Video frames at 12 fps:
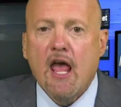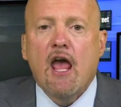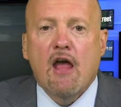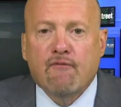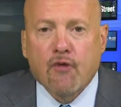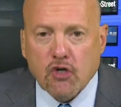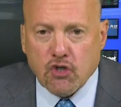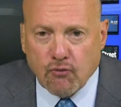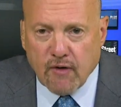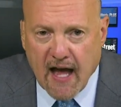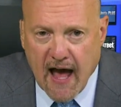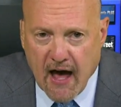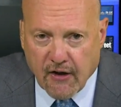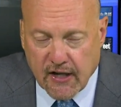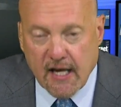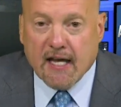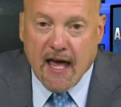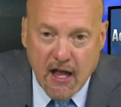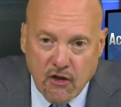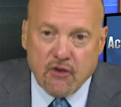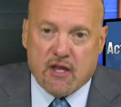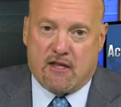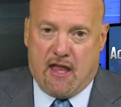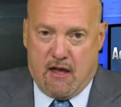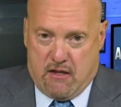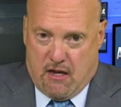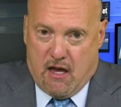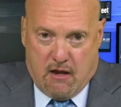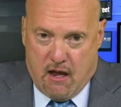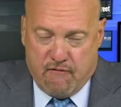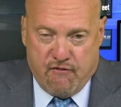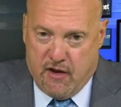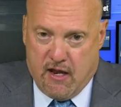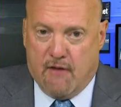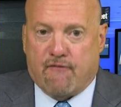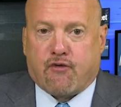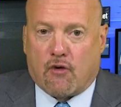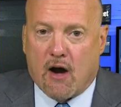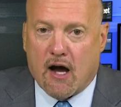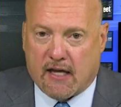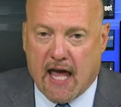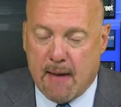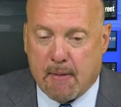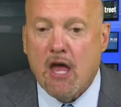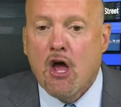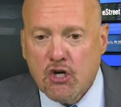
And virtual reality. Again, you need that NVIDIA for gaming.